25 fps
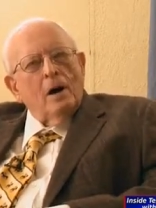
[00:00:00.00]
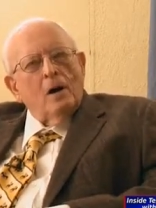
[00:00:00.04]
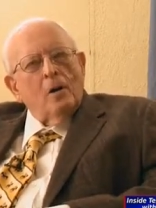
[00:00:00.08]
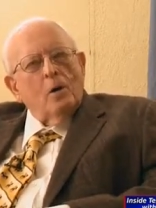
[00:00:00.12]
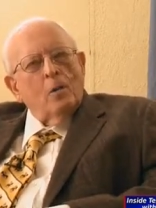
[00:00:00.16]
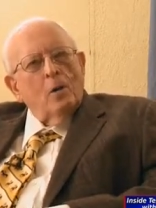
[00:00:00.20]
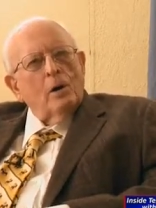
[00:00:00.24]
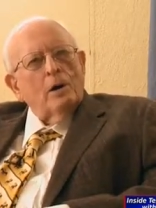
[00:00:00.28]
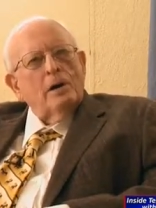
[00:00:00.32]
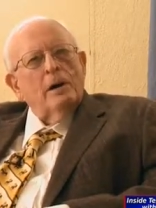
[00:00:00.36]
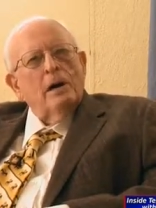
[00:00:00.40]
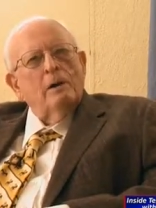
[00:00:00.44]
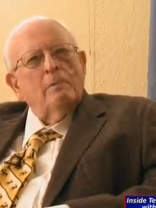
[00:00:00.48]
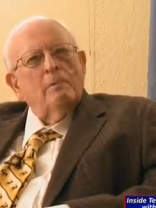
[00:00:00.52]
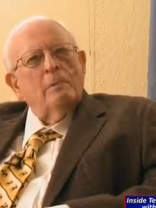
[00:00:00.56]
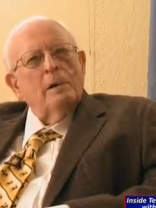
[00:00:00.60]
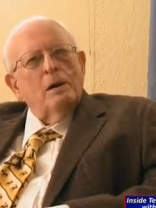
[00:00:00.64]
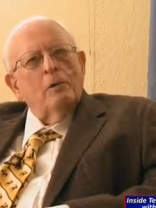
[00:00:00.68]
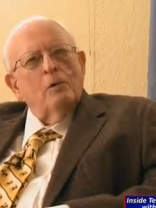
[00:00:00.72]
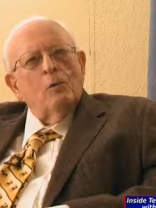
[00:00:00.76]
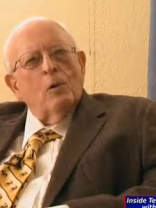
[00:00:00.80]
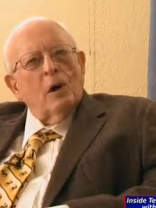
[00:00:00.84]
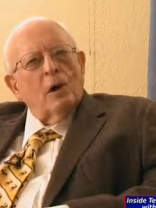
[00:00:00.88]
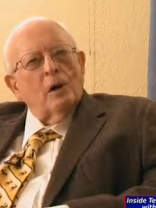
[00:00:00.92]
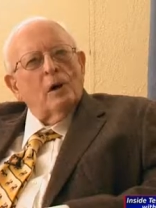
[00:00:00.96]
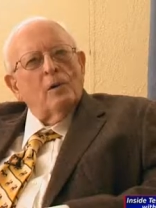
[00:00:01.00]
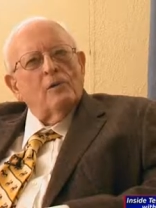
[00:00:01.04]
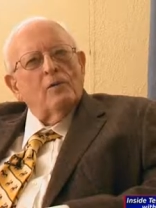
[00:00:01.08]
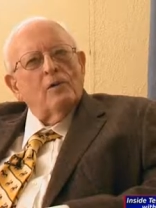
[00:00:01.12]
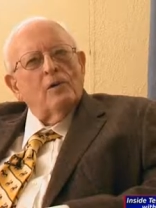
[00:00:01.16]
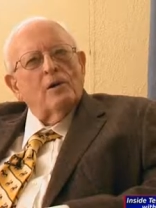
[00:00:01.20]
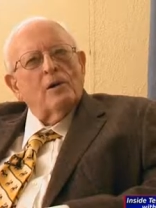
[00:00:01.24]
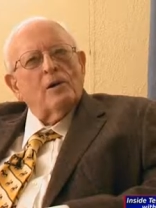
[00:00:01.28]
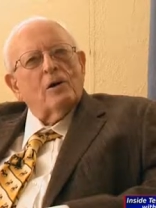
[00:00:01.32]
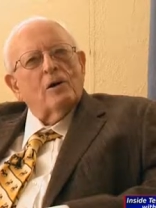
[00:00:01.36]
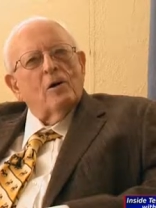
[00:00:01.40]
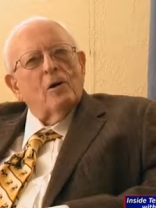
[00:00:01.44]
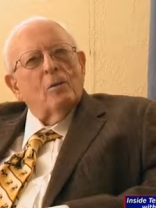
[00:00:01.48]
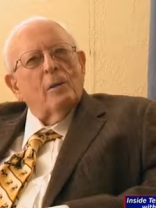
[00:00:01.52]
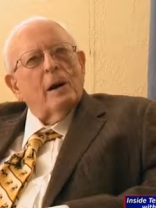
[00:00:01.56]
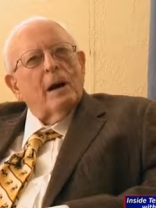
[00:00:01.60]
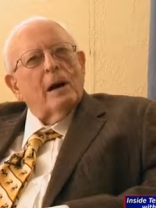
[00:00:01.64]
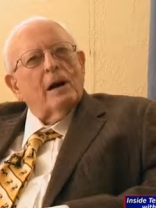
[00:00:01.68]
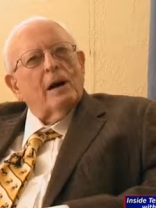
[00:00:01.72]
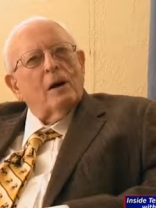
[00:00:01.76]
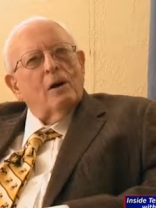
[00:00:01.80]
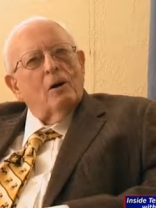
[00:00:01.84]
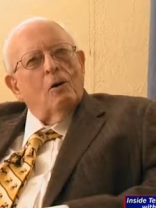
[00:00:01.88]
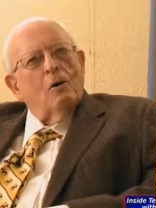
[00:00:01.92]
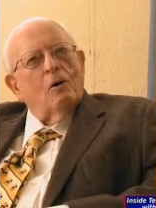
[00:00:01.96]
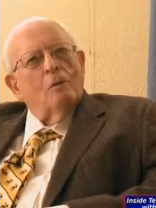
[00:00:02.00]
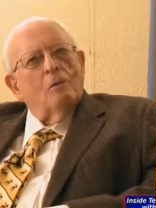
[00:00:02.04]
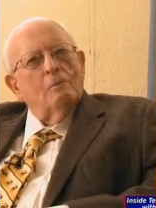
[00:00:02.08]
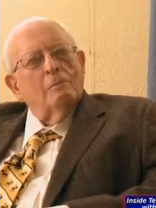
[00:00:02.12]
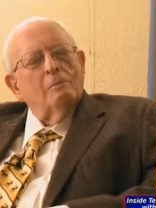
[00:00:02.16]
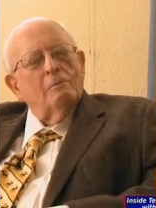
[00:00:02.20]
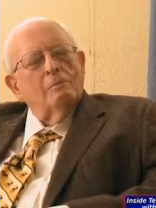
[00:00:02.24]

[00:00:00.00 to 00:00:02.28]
Wouldn't it be wonderful to go back home?